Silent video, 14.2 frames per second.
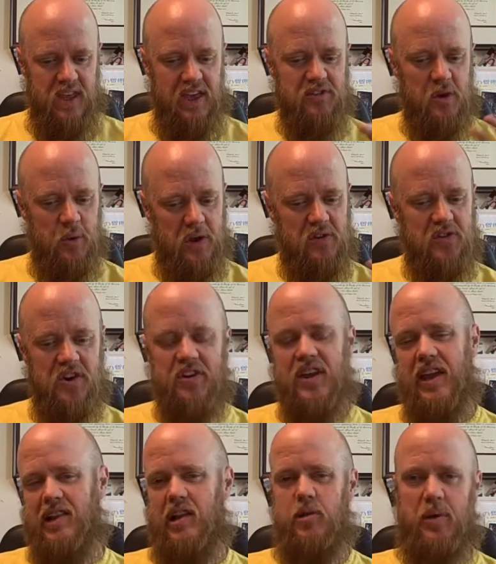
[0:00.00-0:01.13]
if you want to start to
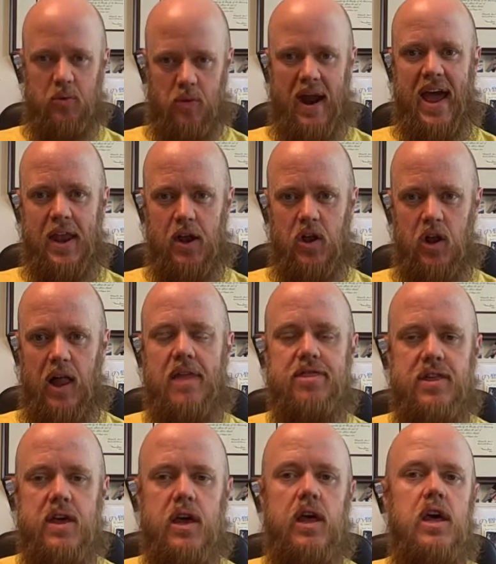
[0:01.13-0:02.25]
get a little bit radical, I
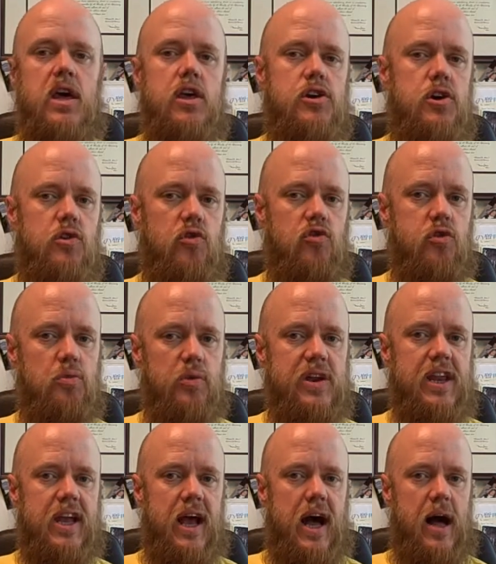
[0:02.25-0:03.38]
think you could do some
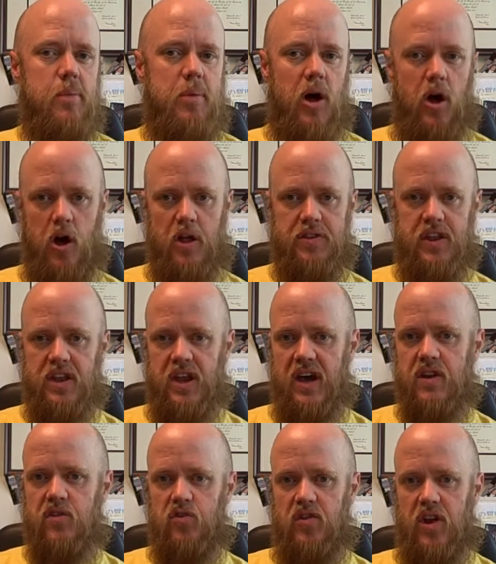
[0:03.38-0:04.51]
reading up on the
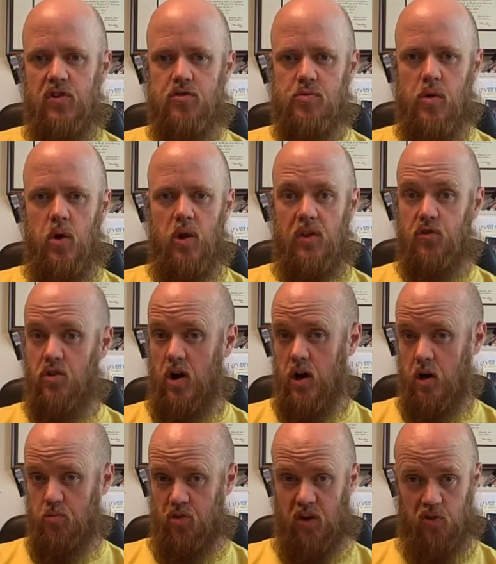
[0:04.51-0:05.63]
United States' role as an
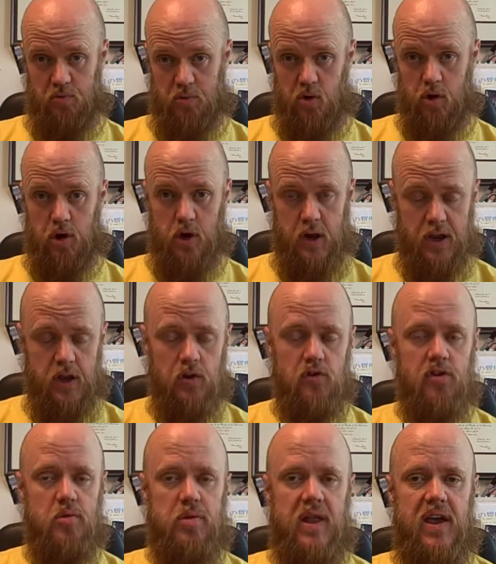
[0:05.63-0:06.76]
arms exporter. And here's
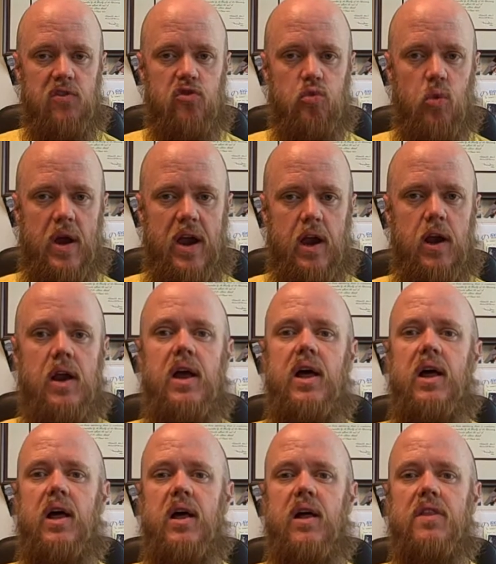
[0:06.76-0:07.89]
the place where
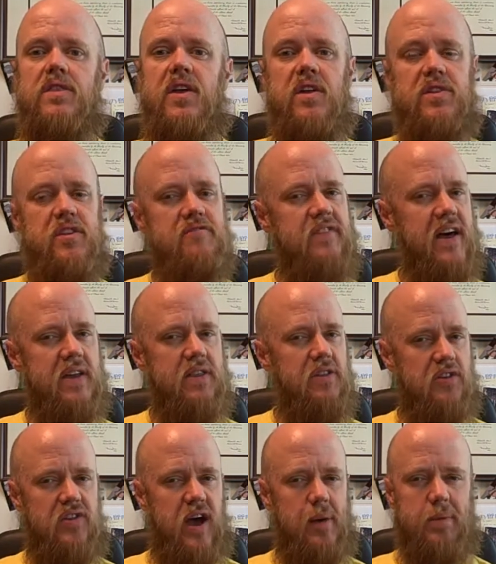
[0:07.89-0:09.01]
the fact that
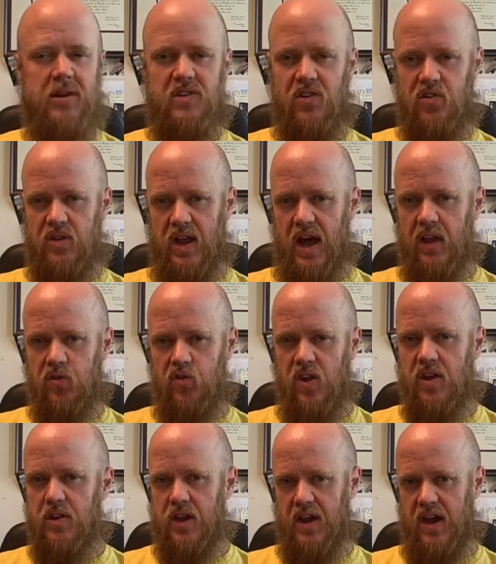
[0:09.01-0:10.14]
the topic does not say
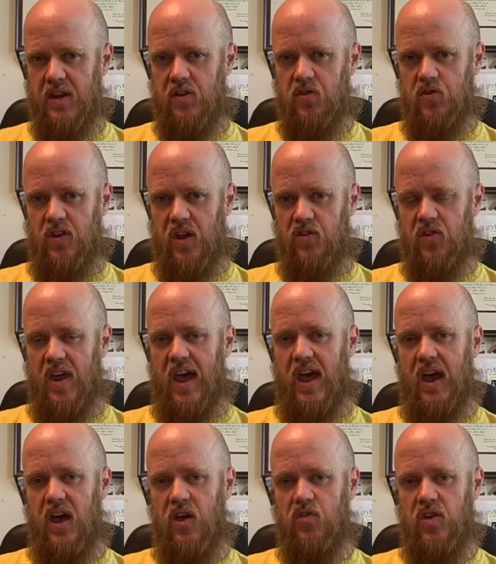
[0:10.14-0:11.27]
the United States
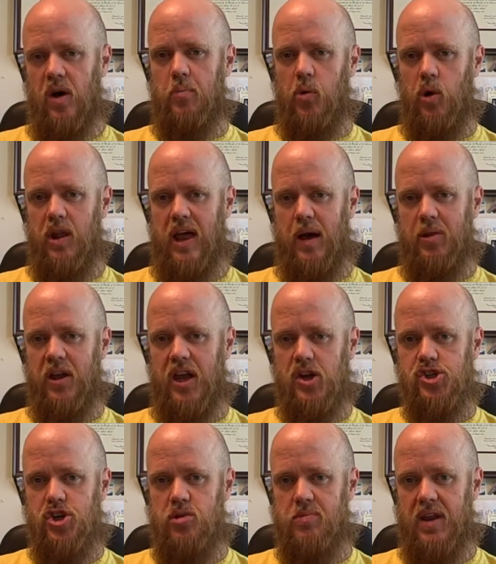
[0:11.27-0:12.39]
has a moral
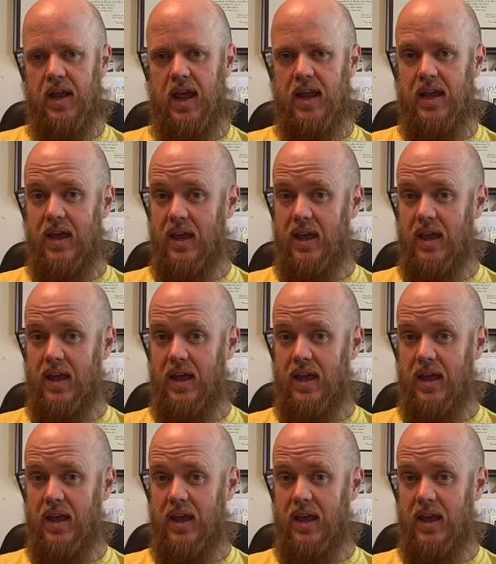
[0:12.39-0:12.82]
obligation to mitigate